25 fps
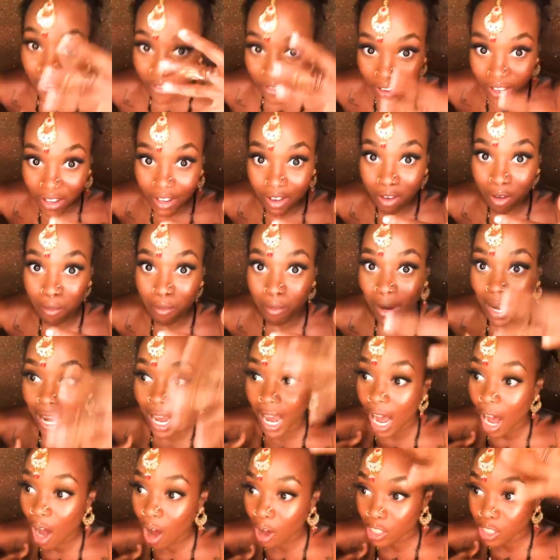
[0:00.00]
figure, but
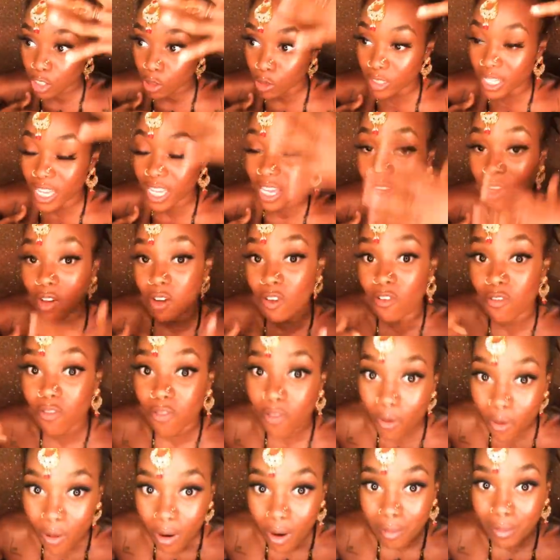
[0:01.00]
also taking a
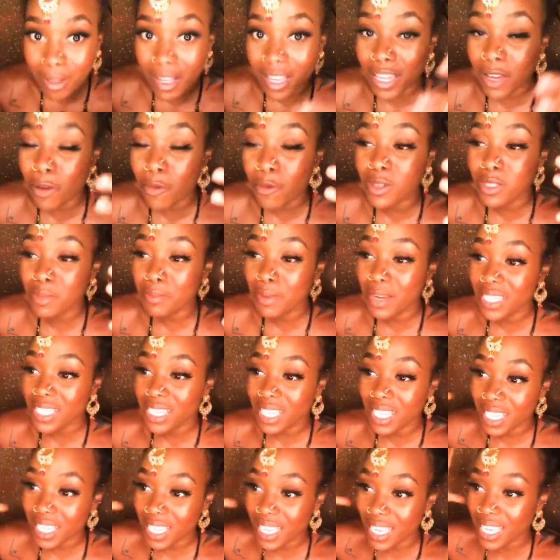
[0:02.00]
form. Like it was
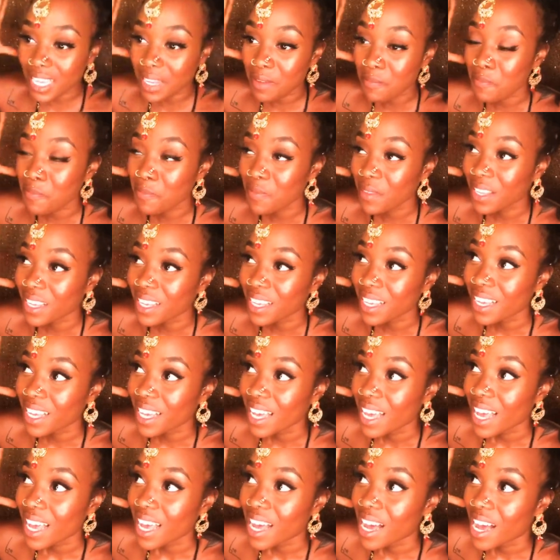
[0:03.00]
basically
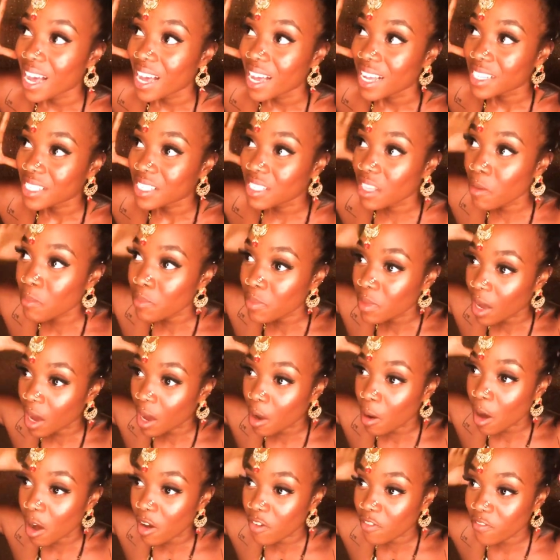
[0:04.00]

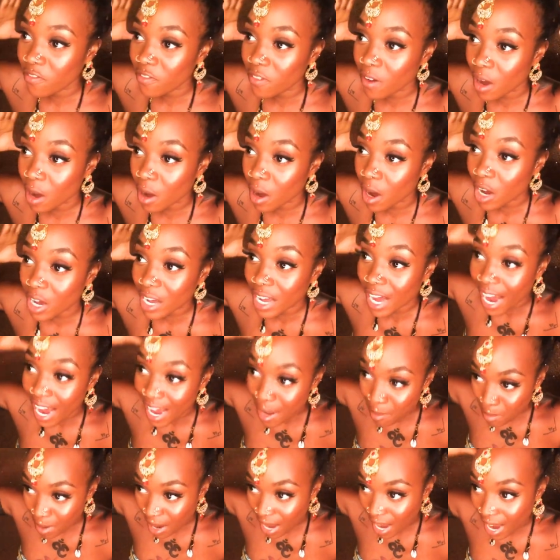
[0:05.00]
a guy
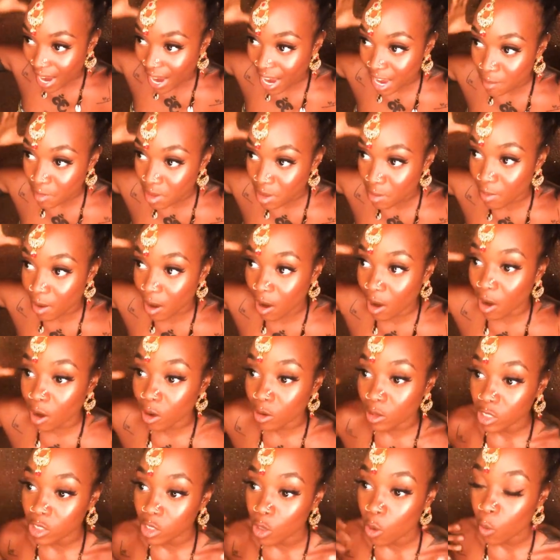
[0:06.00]
behind me, but
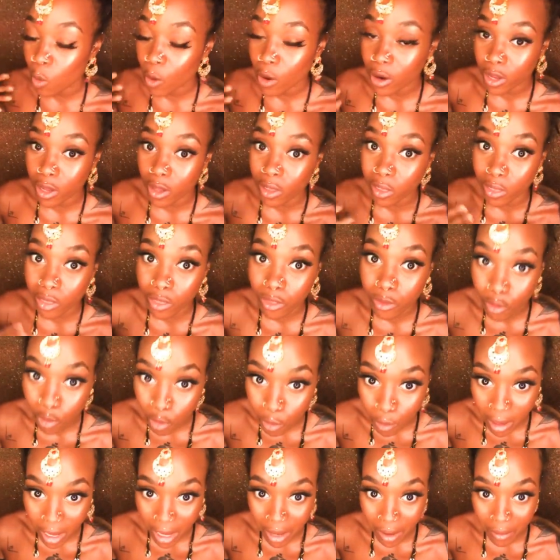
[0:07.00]
also working through
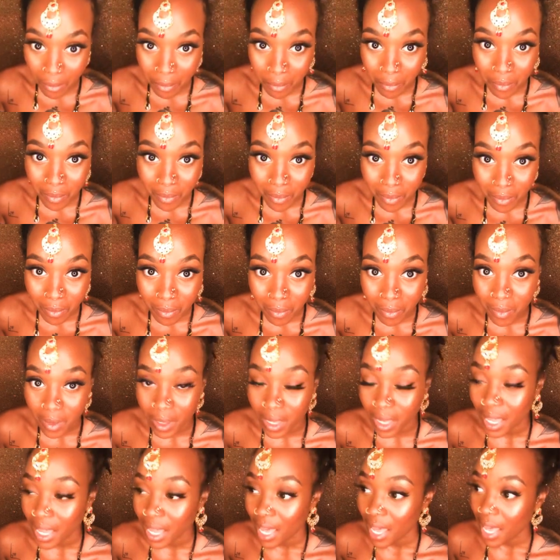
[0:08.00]
me.
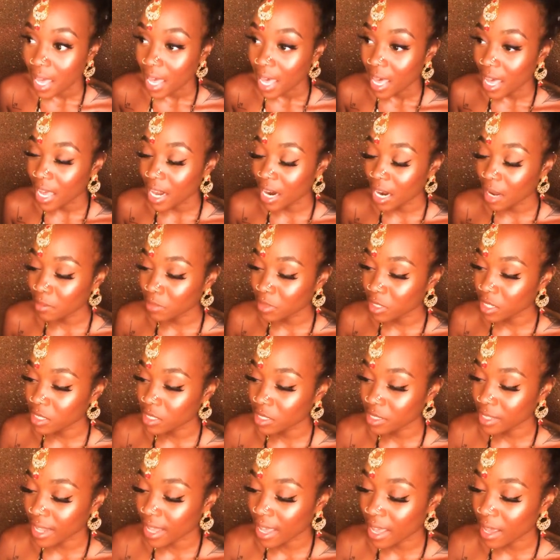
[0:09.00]
And I'm
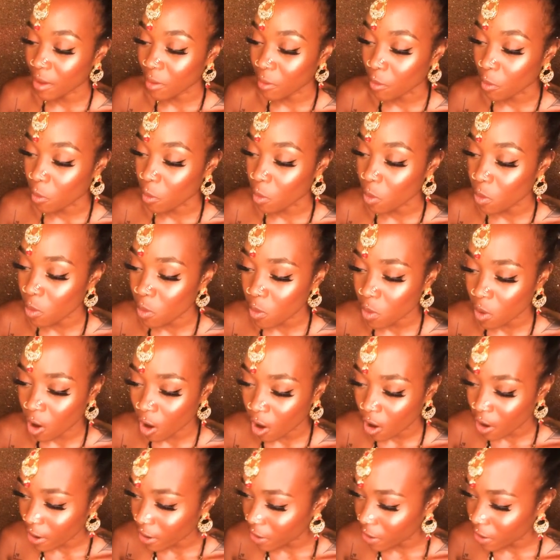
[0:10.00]
just like, who are